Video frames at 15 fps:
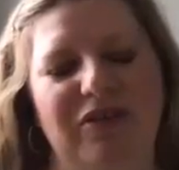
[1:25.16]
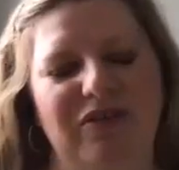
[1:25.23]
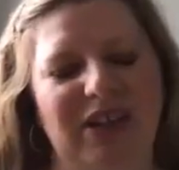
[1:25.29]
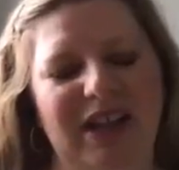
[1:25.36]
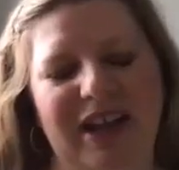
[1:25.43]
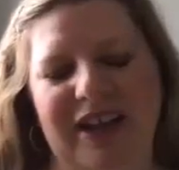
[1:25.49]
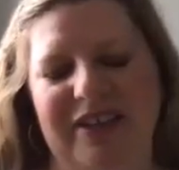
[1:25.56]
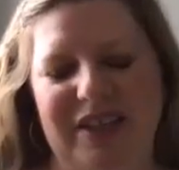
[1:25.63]

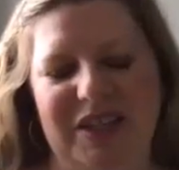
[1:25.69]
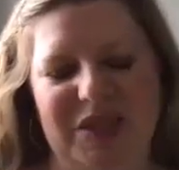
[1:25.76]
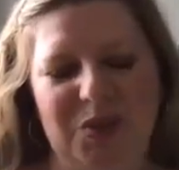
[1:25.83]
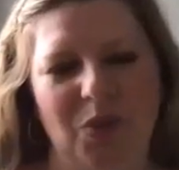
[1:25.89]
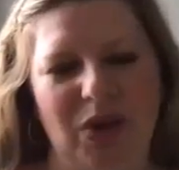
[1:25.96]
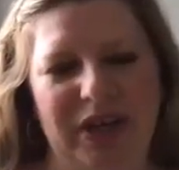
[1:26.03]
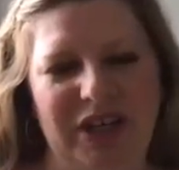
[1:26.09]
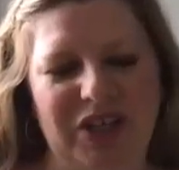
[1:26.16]
client that's
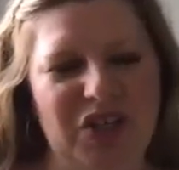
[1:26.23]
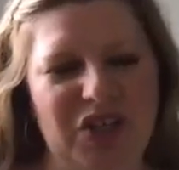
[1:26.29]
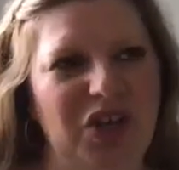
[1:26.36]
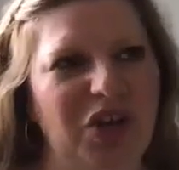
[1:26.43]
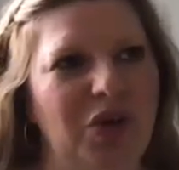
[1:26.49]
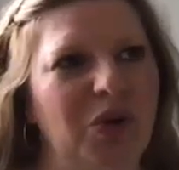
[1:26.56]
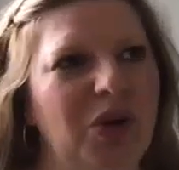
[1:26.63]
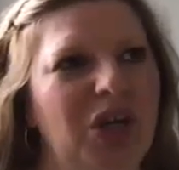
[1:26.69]
wanting to
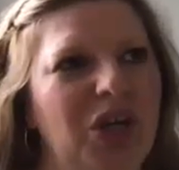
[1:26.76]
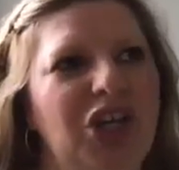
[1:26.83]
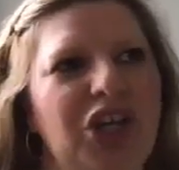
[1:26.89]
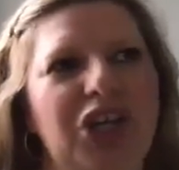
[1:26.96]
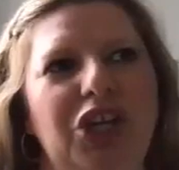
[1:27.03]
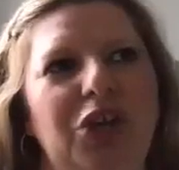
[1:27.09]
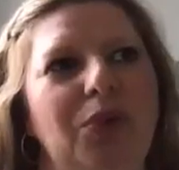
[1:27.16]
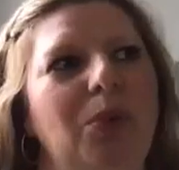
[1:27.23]

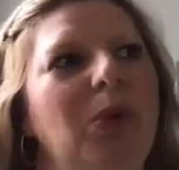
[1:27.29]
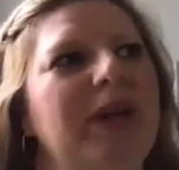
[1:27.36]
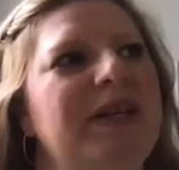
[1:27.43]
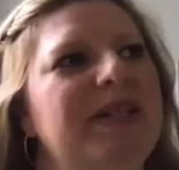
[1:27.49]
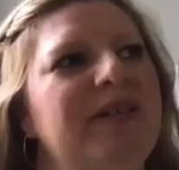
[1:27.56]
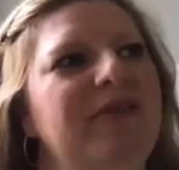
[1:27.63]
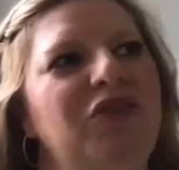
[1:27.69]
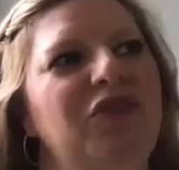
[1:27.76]
know, what does
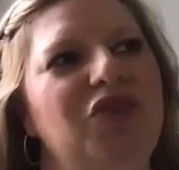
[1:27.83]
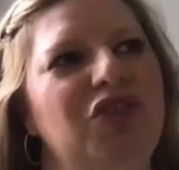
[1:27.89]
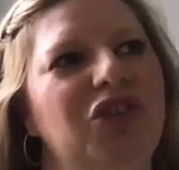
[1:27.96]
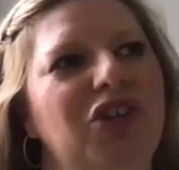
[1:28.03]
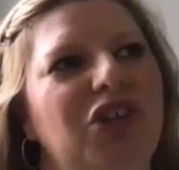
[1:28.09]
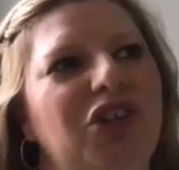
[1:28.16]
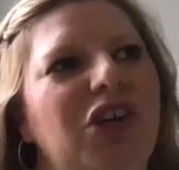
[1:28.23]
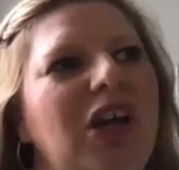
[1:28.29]
the
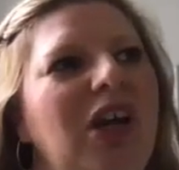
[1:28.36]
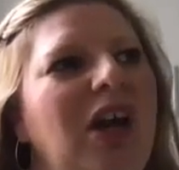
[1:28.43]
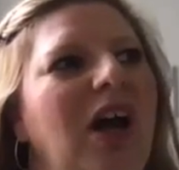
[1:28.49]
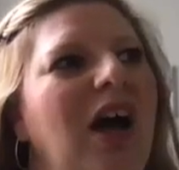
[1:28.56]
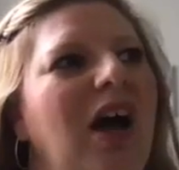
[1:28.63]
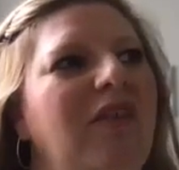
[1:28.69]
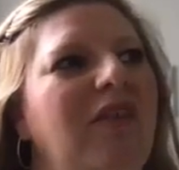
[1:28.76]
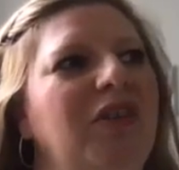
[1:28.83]
future
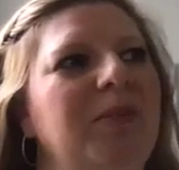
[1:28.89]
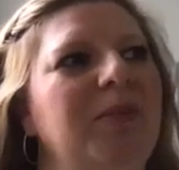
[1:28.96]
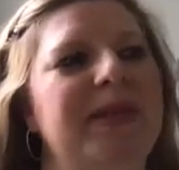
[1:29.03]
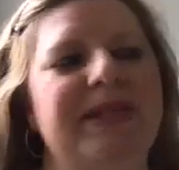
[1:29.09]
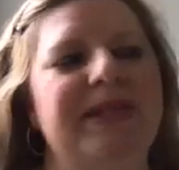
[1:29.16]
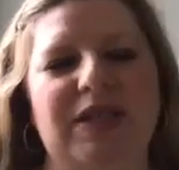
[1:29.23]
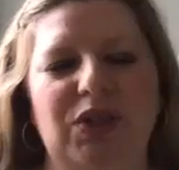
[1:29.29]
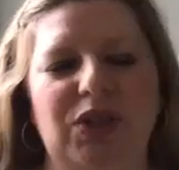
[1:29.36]
of our
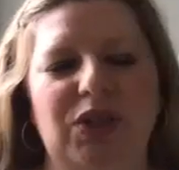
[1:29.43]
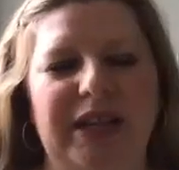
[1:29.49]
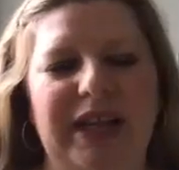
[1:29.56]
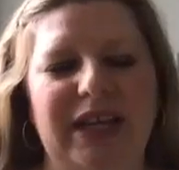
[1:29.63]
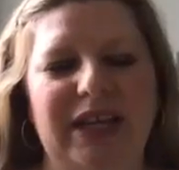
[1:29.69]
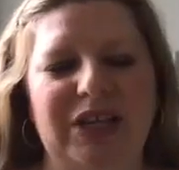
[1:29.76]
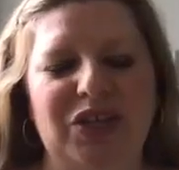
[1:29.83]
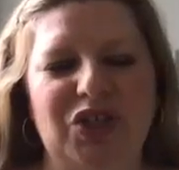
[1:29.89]
business look
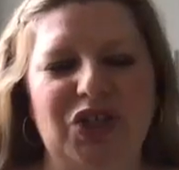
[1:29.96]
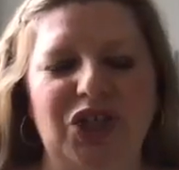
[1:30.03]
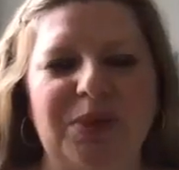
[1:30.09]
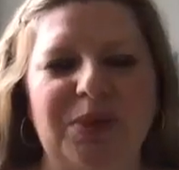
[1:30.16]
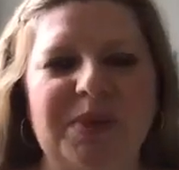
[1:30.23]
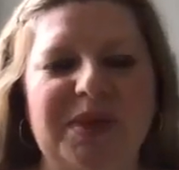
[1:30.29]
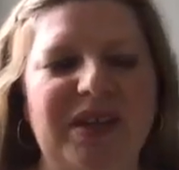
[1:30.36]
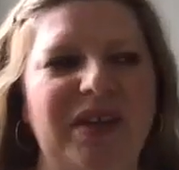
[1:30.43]
like in
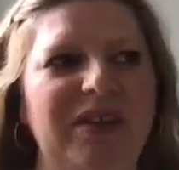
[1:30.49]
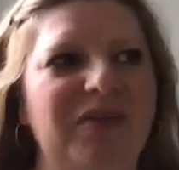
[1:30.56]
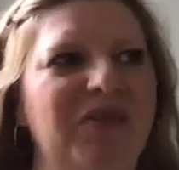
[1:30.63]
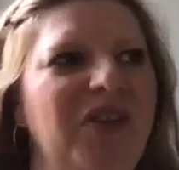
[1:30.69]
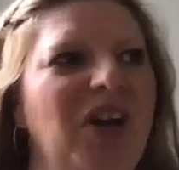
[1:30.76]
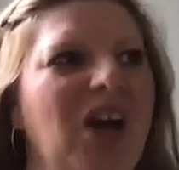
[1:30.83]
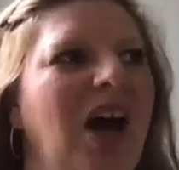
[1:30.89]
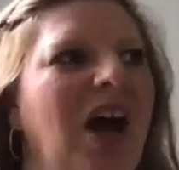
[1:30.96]
terms of,
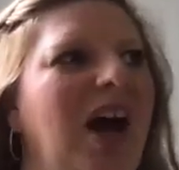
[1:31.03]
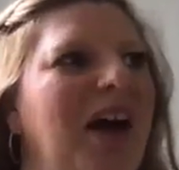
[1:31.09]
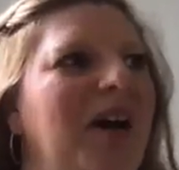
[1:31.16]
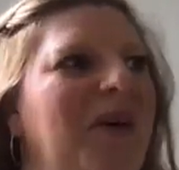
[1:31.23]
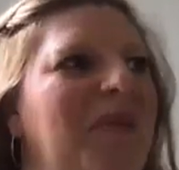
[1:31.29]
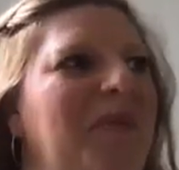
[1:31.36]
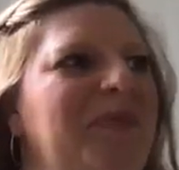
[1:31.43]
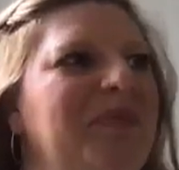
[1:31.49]

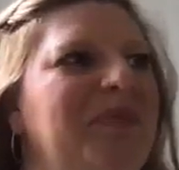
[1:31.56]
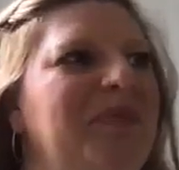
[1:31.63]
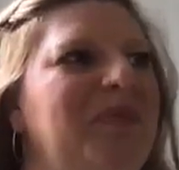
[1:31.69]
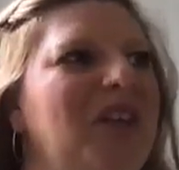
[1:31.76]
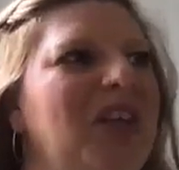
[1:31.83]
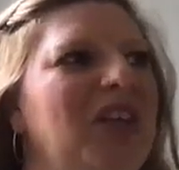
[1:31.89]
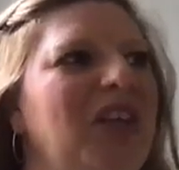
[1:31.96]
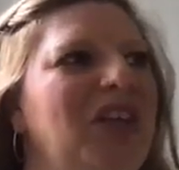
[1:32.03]

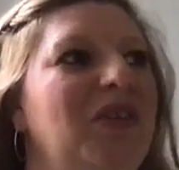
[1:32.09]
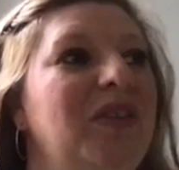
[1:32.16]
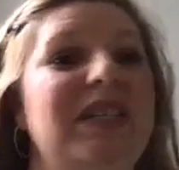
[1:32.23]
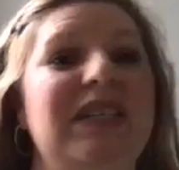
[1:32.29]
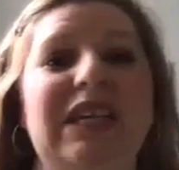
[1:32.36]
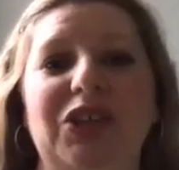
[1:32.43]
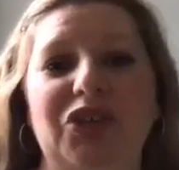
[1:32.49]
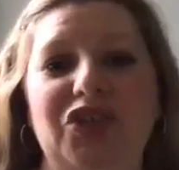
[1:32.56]
the
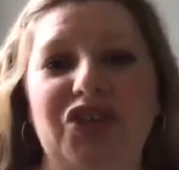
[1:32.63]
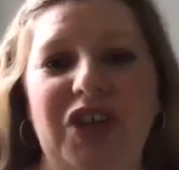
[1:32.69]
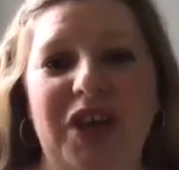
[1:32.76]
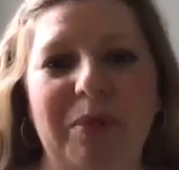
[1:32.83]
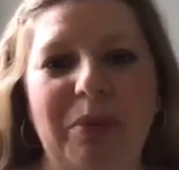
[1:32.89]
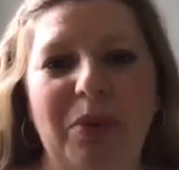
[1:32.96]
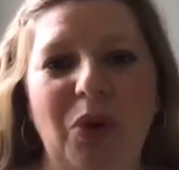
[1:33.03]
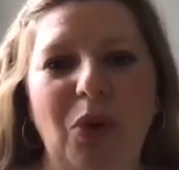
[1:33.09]
dealership,
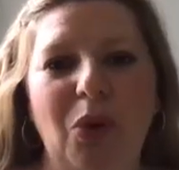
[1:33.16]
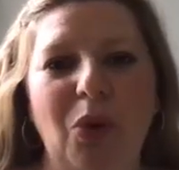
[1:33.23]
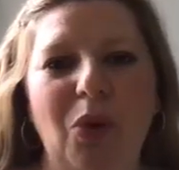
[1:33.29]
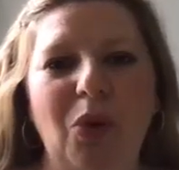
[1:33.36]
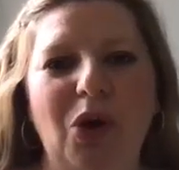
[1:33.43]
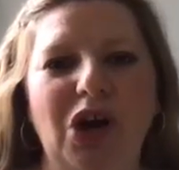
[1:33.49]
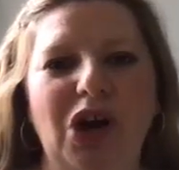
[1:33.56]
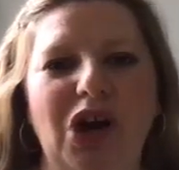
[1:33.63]

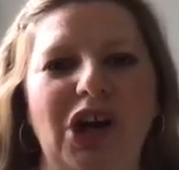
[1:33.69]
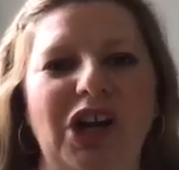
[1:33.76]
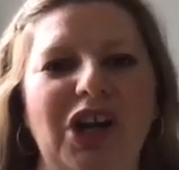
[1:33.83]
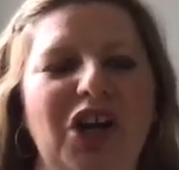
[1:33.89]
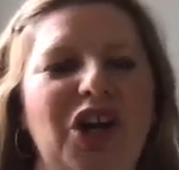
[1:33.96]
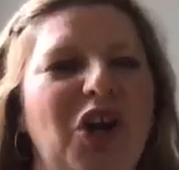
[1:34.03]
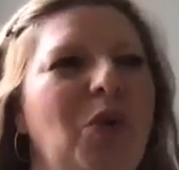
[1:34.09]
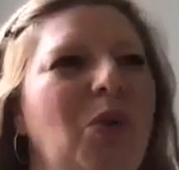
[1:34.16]
or
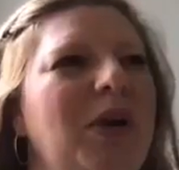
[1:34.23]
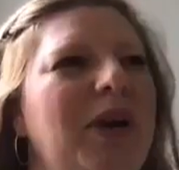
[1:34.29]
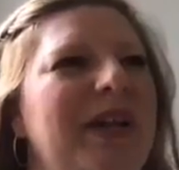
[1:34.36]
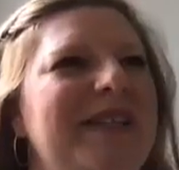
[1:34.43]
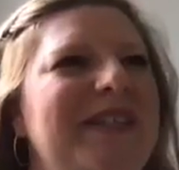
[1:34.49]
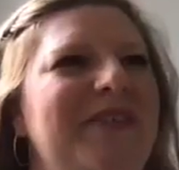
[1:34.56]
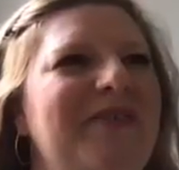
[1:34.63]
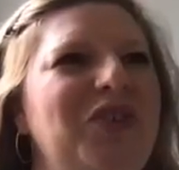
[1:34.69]
what
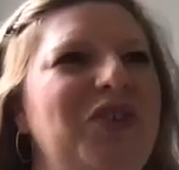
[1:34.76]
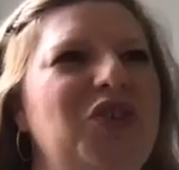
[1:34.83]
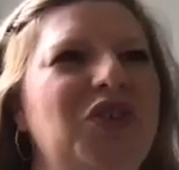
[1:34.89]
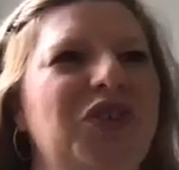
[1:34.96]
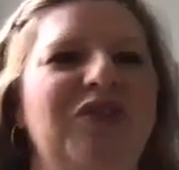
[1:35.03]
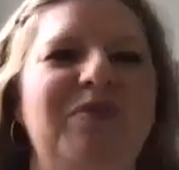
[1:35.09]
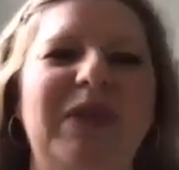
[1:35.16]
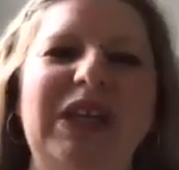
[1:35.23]
does the
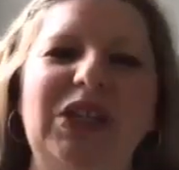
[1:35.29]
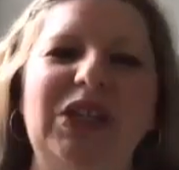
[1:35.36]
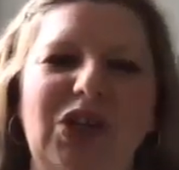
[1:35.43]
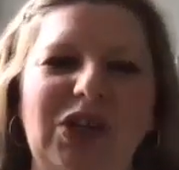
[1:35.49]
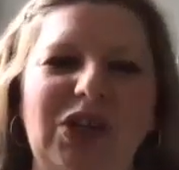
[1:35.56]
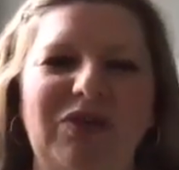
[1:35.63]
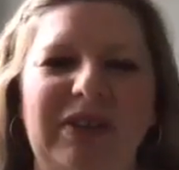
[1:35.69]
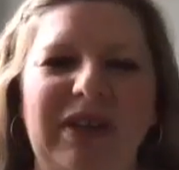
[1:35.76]
future of meat
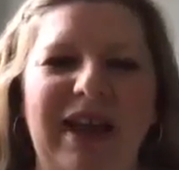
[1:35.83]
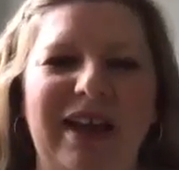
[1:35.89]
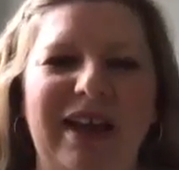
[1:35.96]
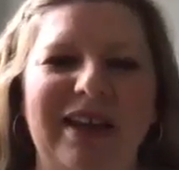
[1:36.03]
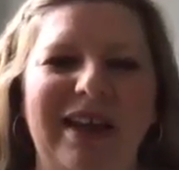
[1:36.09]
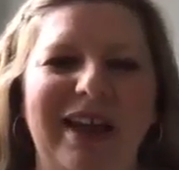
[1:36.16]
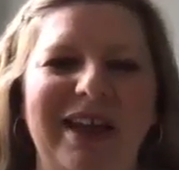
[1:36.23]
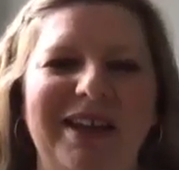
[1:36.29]
look
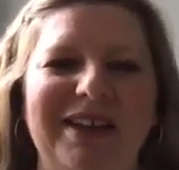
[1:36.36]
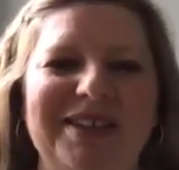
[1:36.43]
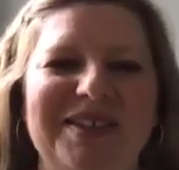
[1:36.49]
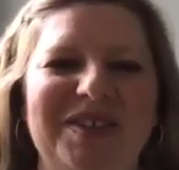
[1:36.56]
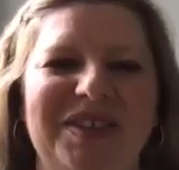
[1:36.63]
like? And,